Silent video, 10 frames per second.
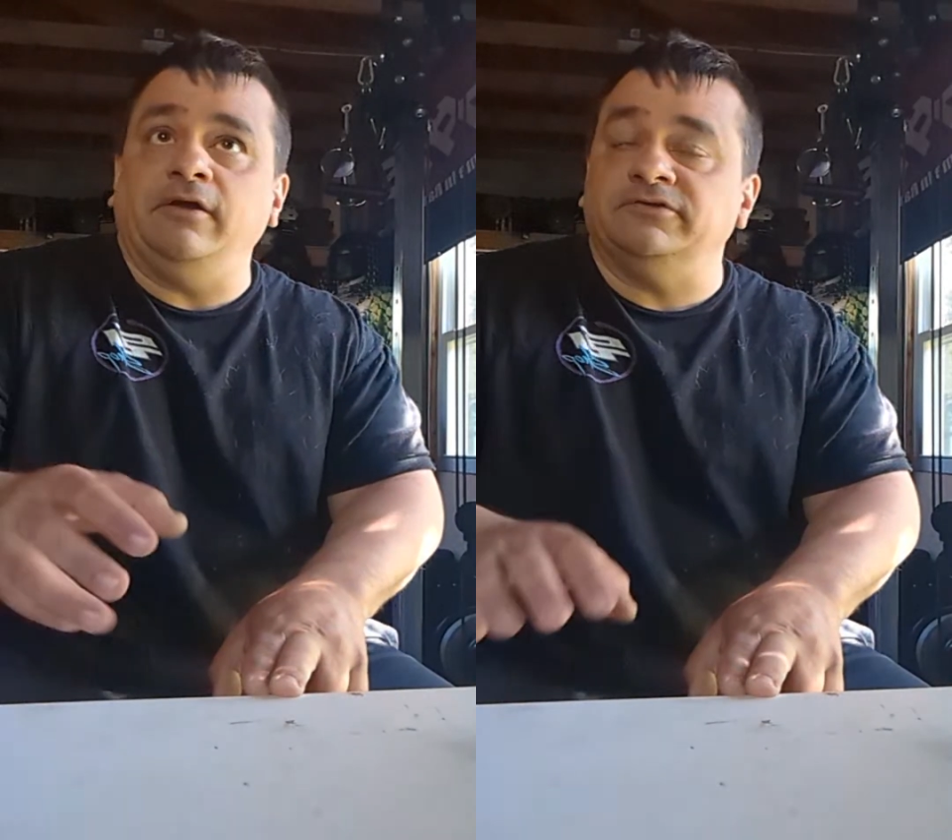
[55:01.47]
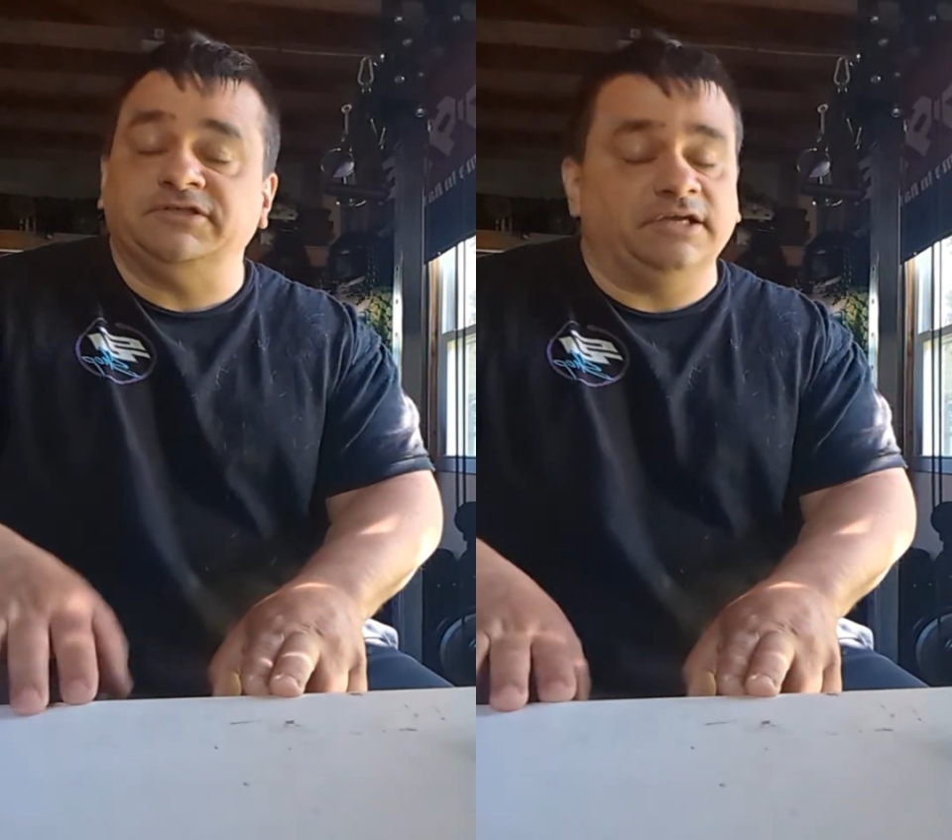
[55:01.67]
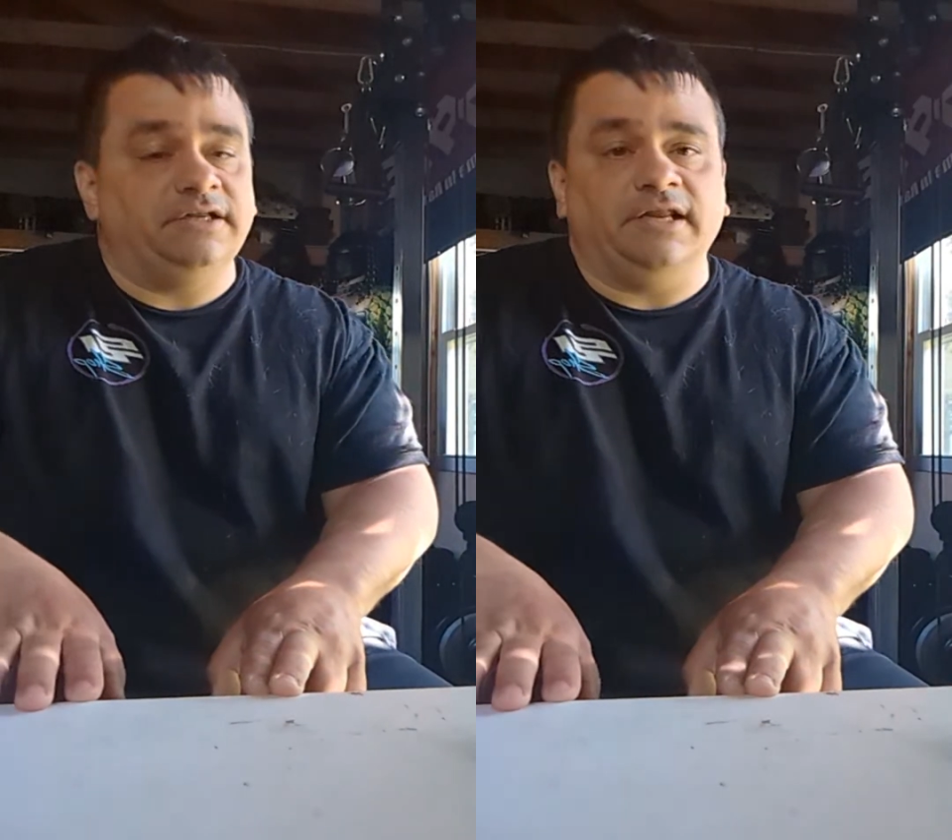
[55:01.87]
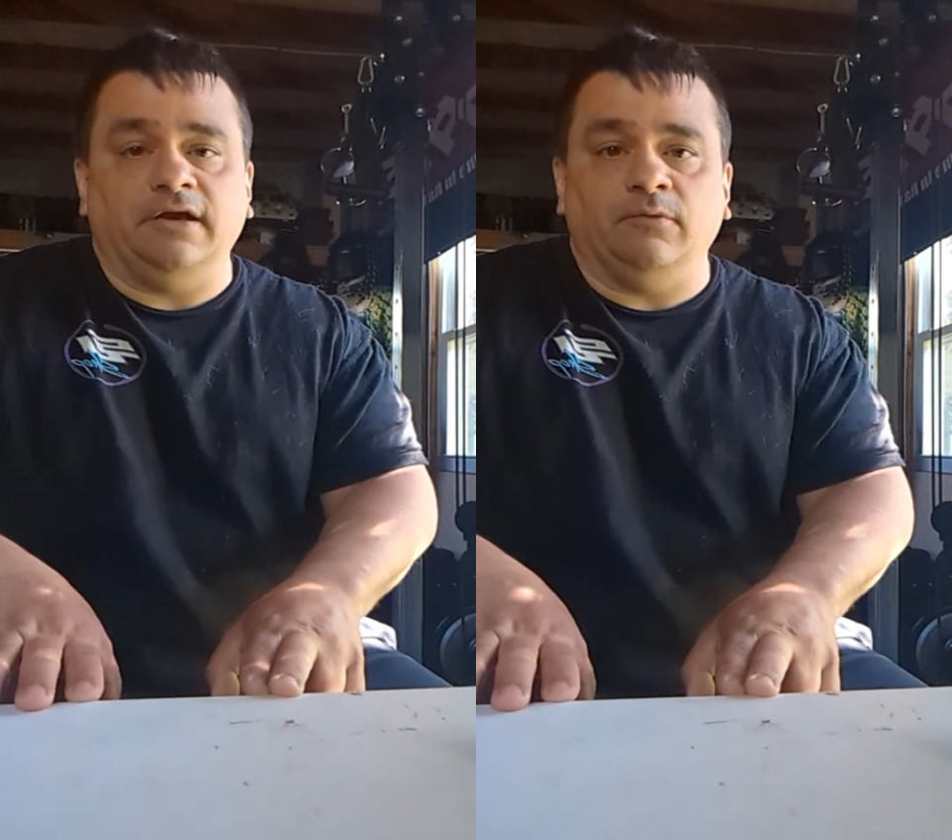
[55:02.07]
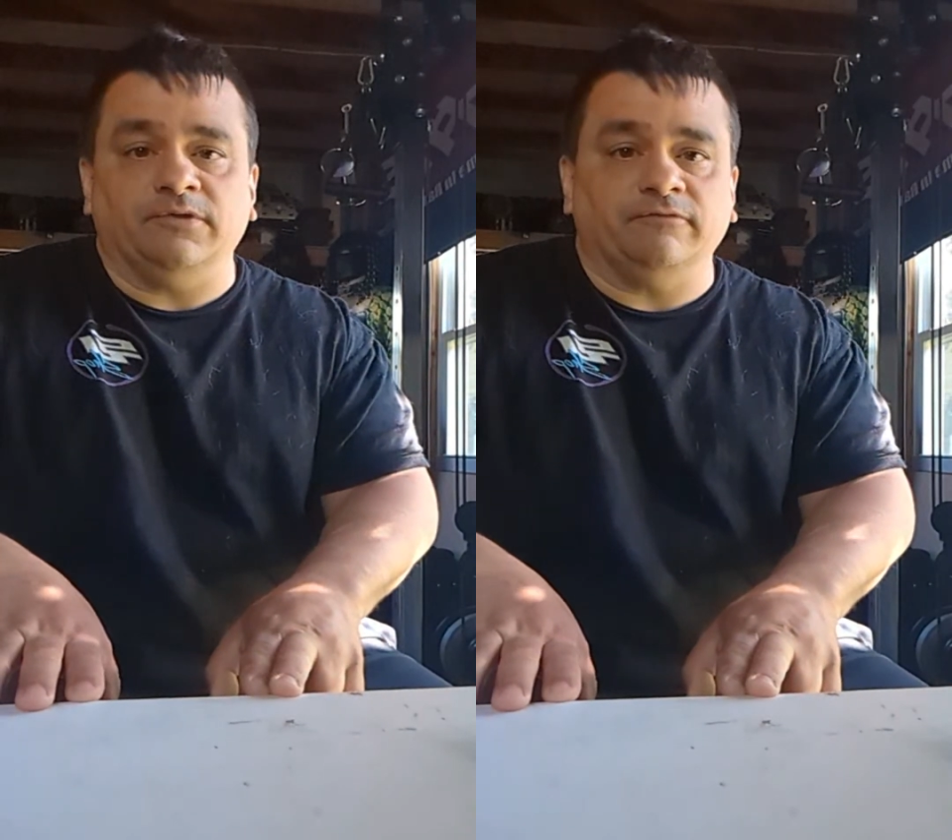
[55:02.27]
sitting there
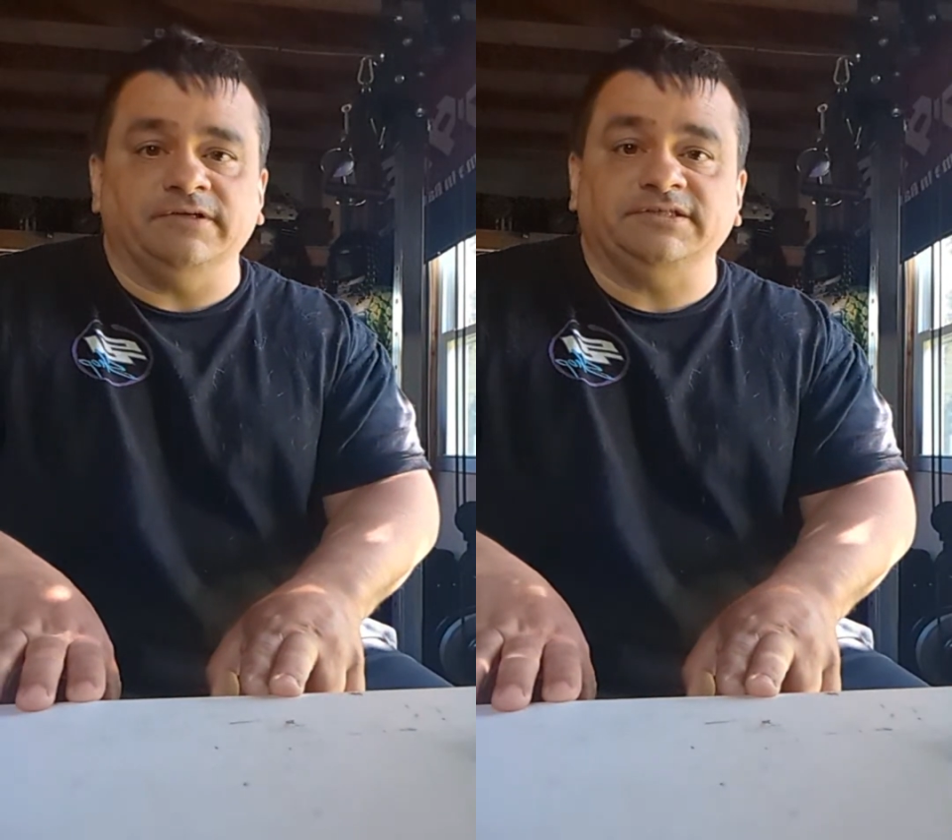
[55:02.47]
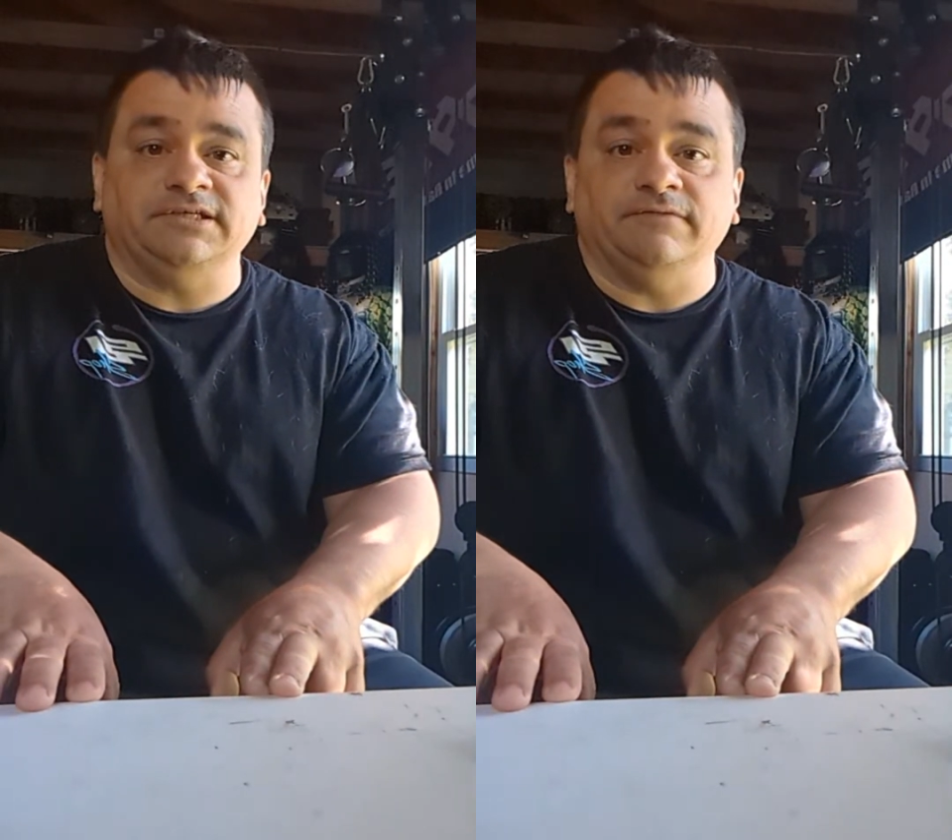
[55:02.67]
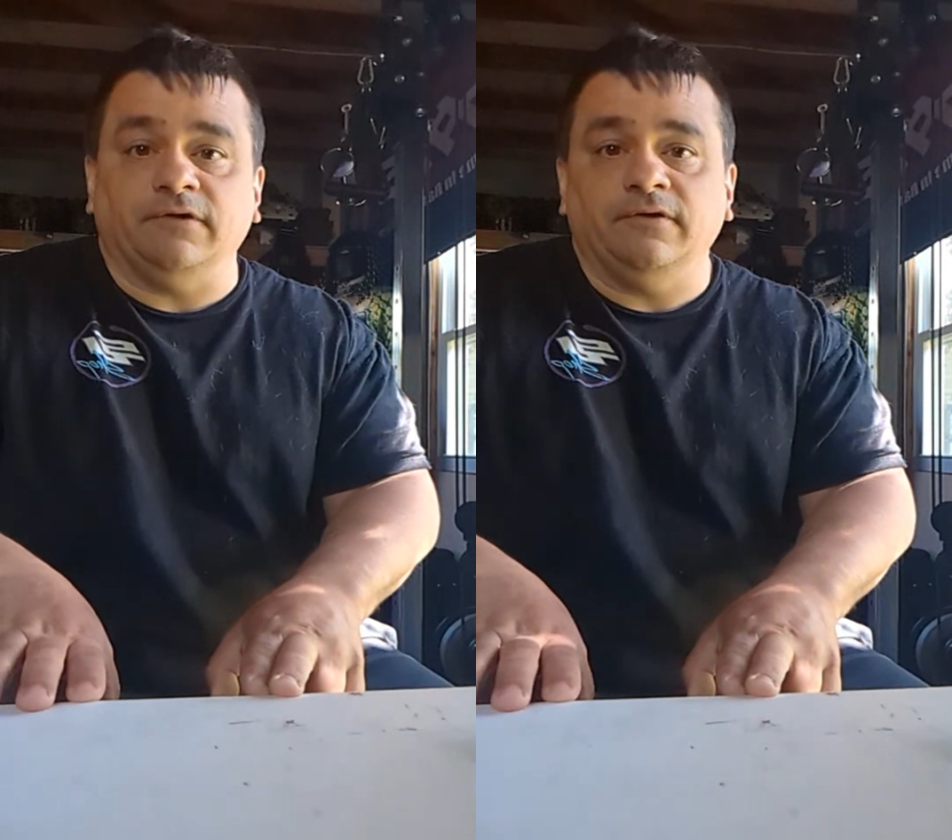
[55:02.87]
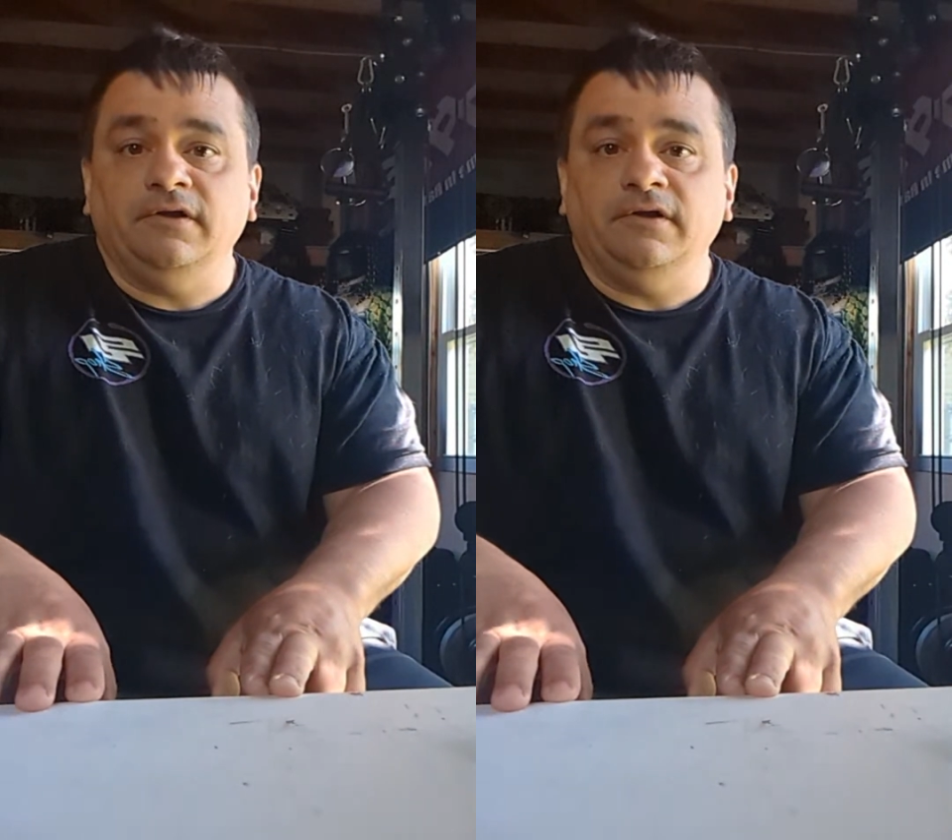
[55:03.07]
with a receiver.